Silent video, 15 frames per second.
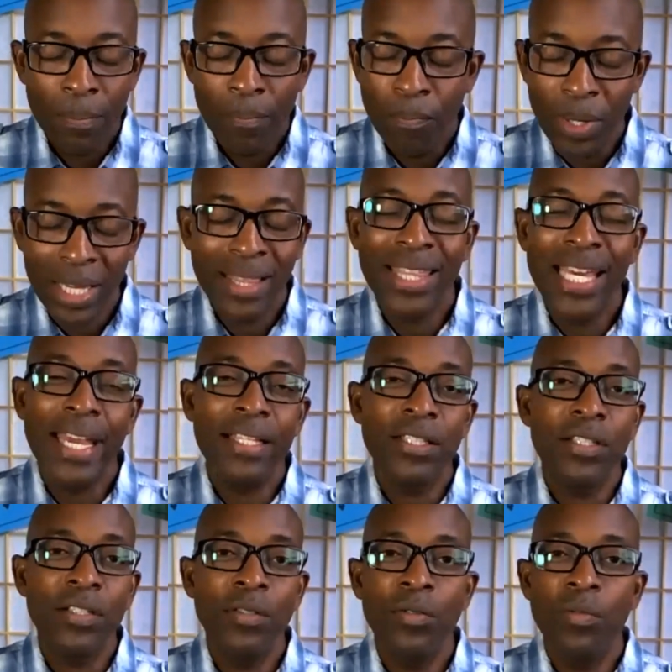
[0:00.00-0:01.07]
big
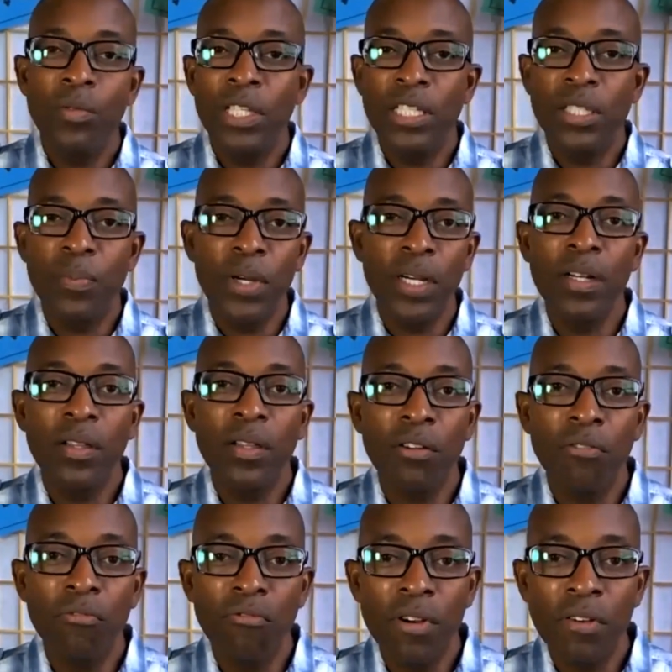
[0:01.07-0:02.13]
thanks to the Spirit on
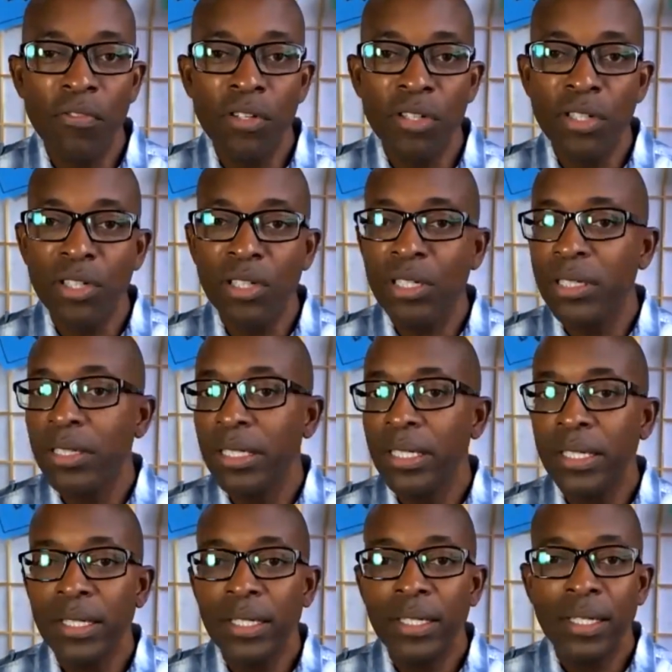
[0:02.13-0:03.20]
the River
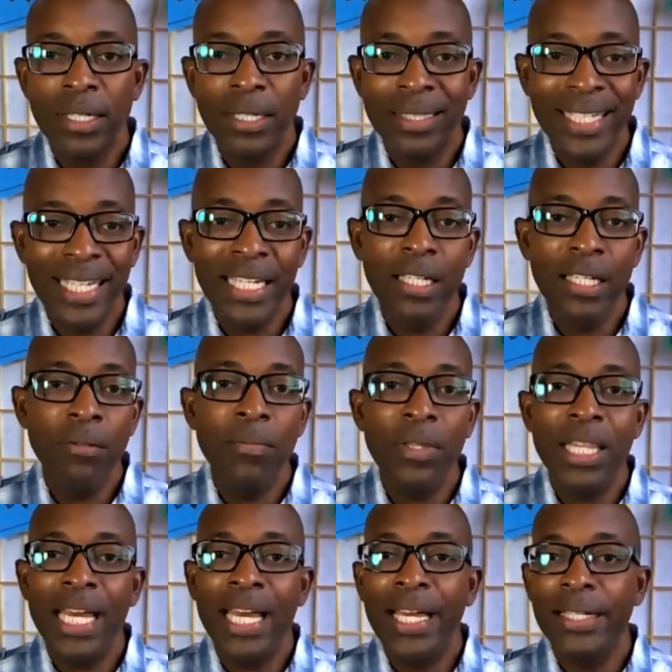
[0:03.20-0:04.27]
team
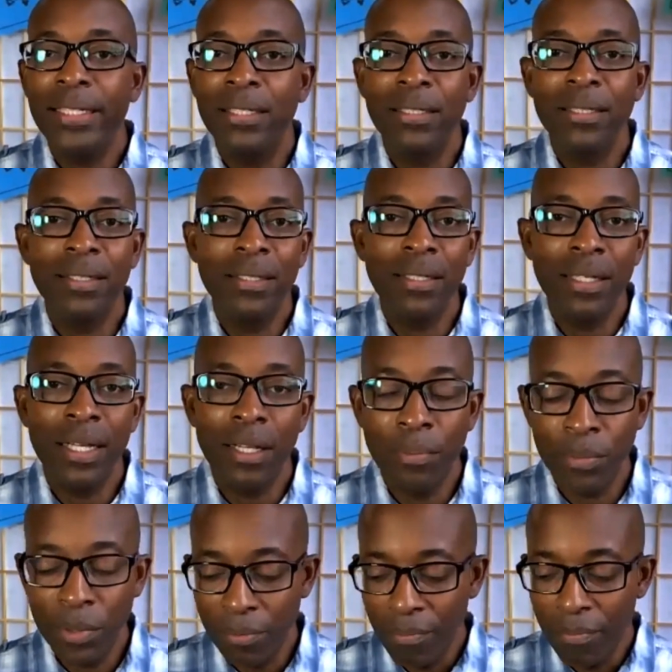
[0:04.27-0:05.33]
that
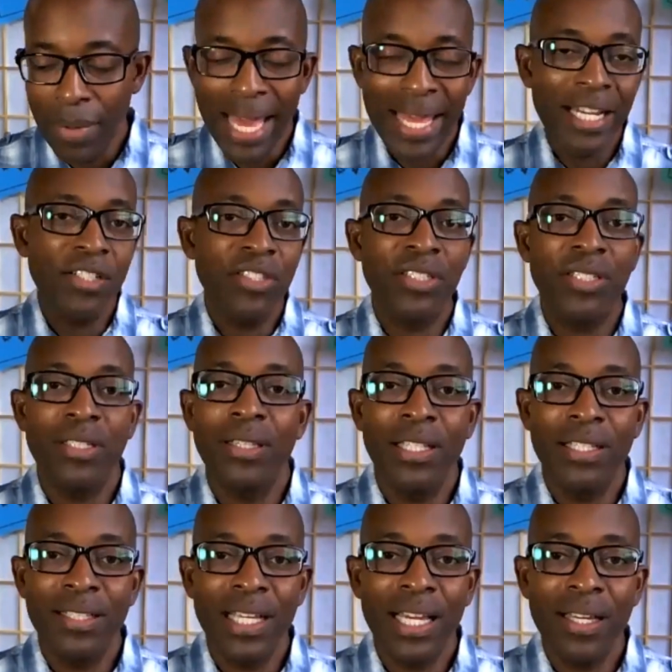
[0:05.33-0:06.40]
helped manage
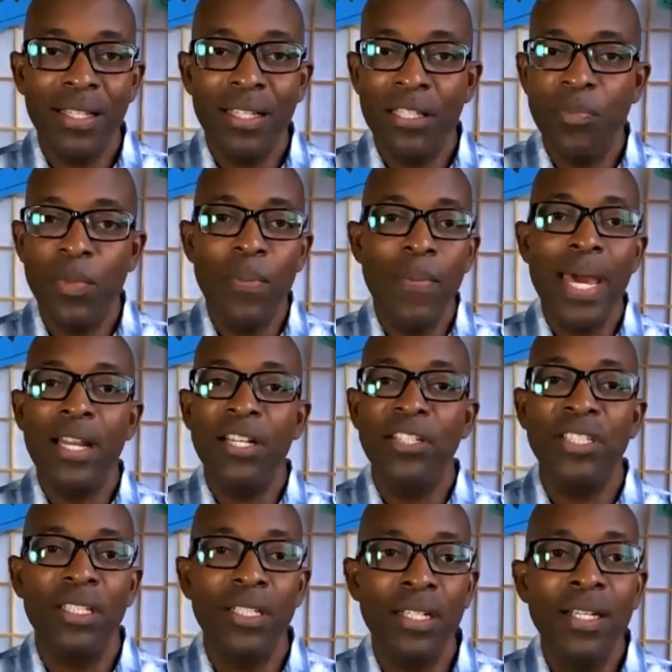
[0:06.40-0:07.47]
the sale and has been
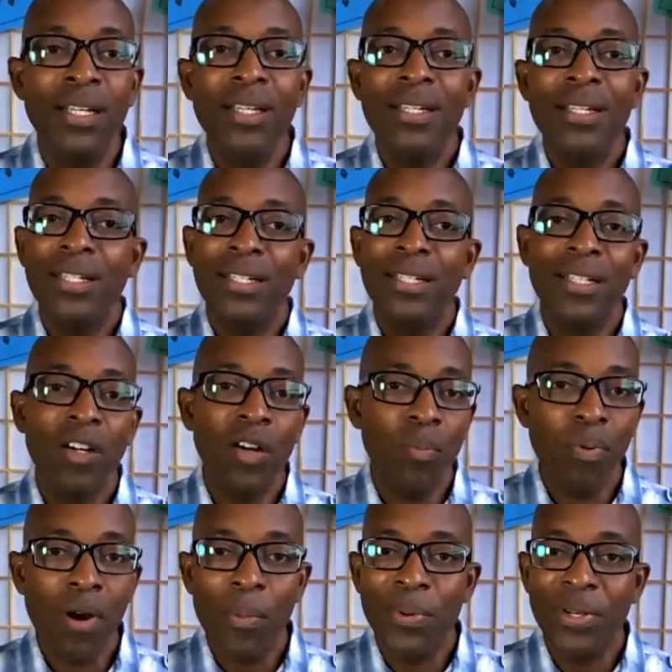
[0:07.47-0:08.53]
managing our
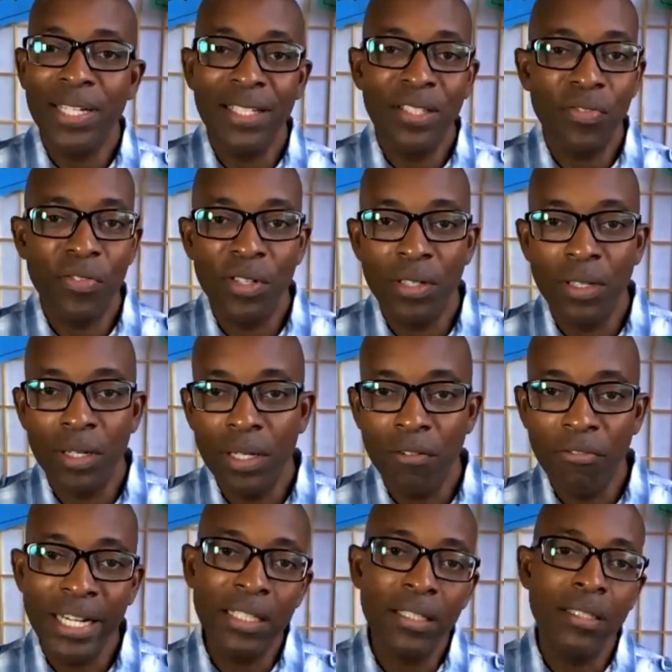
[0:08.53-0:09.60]
properties for
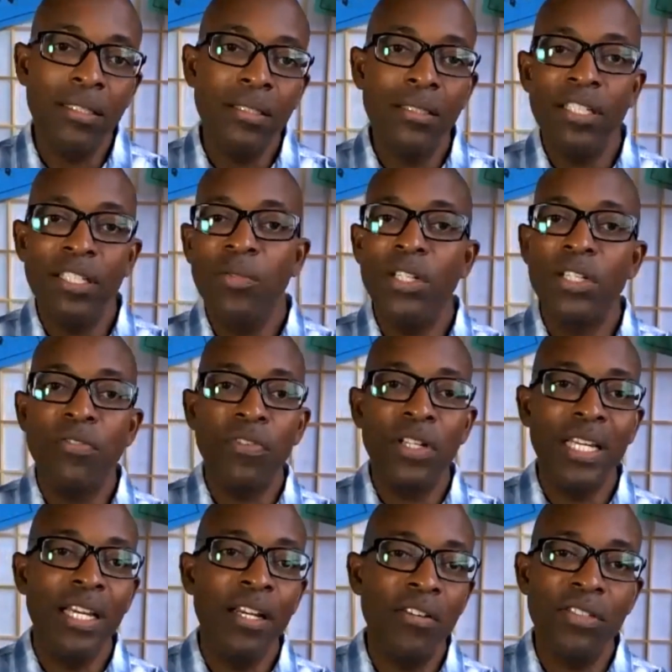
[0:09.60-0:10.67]
rental units for
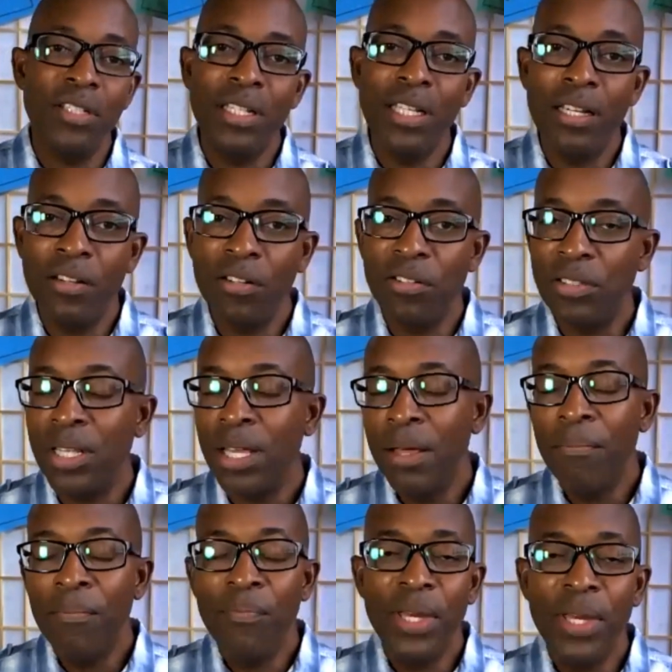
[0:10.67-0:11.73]
years and years.
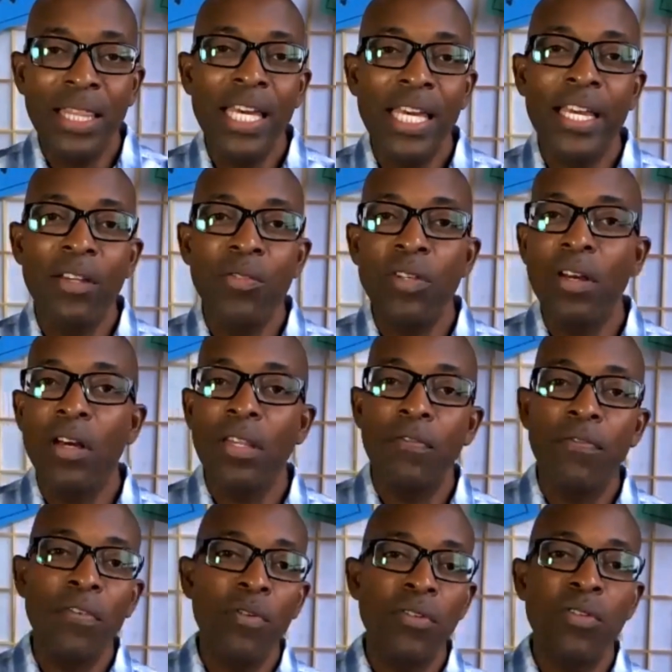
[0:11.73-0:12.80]
Big thank you to all the
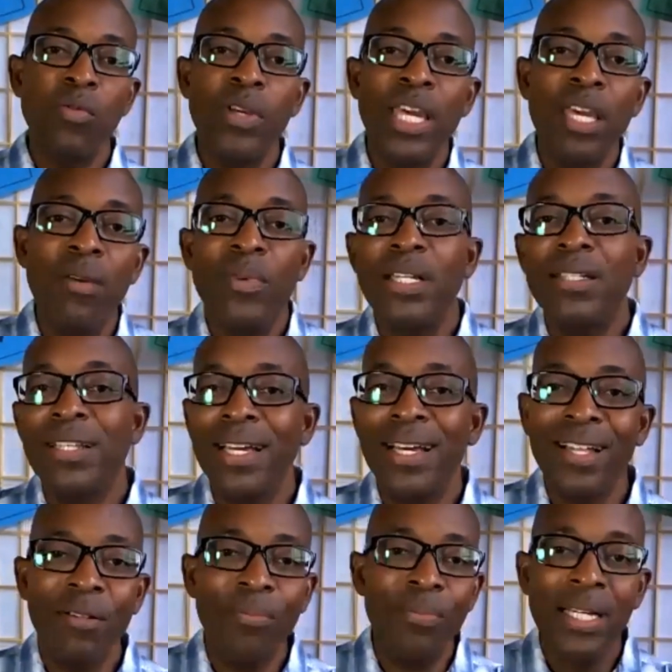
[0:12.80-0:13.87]
folks who came in to
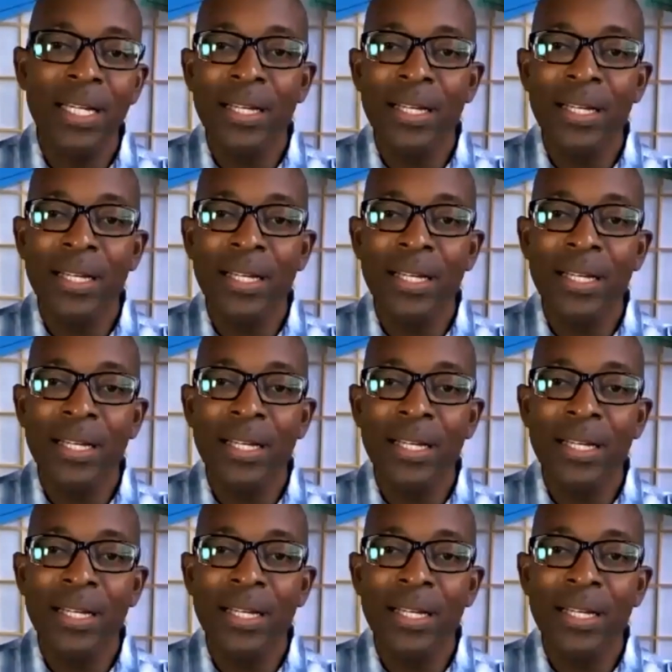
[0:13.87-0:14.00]
help